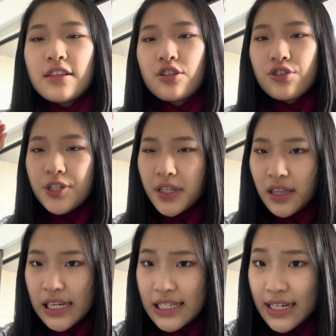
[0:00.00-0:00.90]
you should
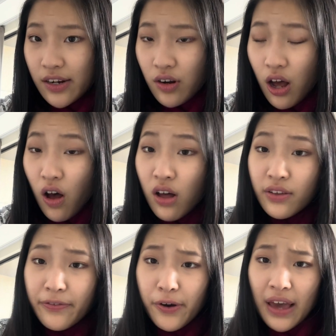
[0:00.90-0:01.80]
list down all
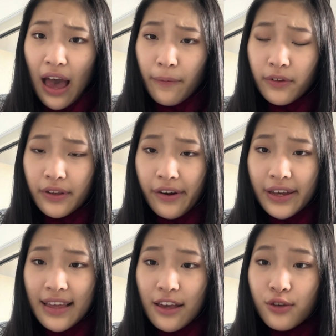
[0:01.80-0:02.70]
the vocabulary
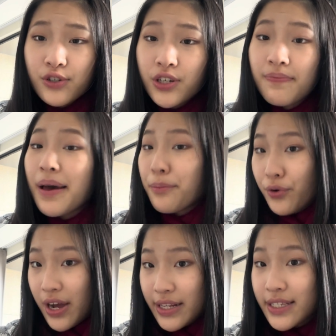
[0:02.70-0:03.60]
that you should
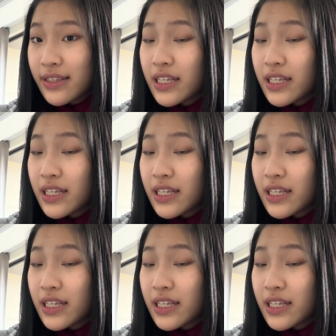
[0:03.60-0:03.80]
memorize.